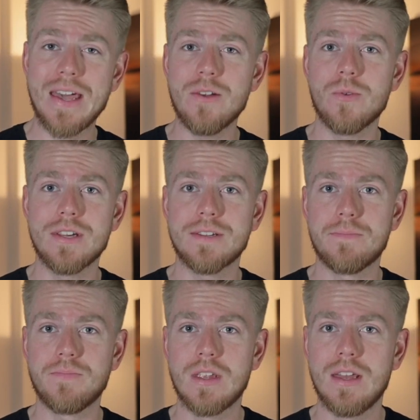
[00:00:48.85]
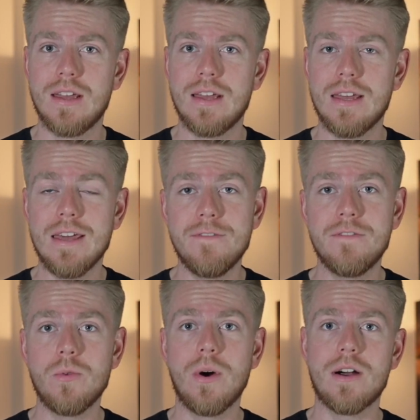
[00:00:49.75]
Anyways,
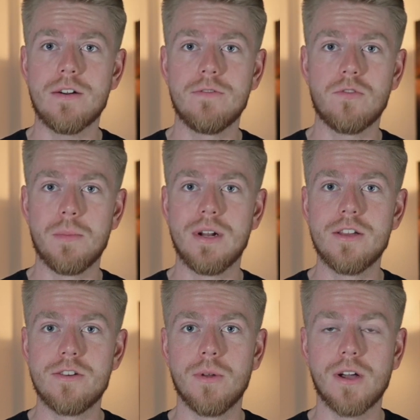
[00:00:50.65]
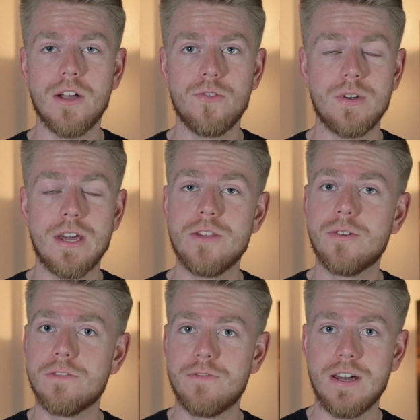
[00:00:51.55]
if you are from an eligible country, and you
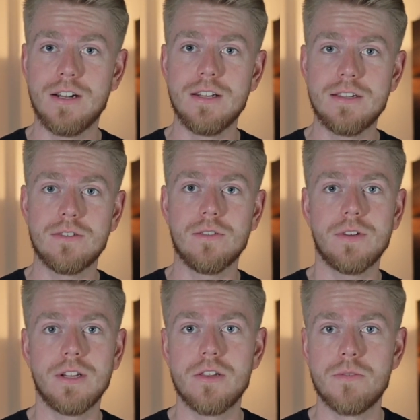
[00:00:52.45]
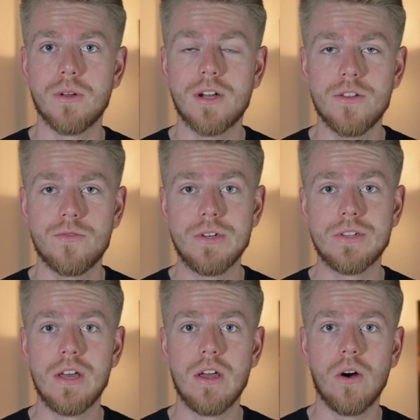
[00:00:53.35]
can find a list of eligible
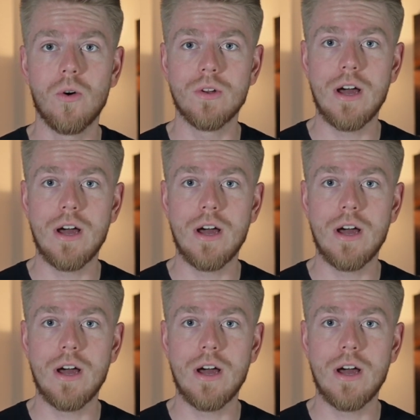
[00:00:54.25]
countries on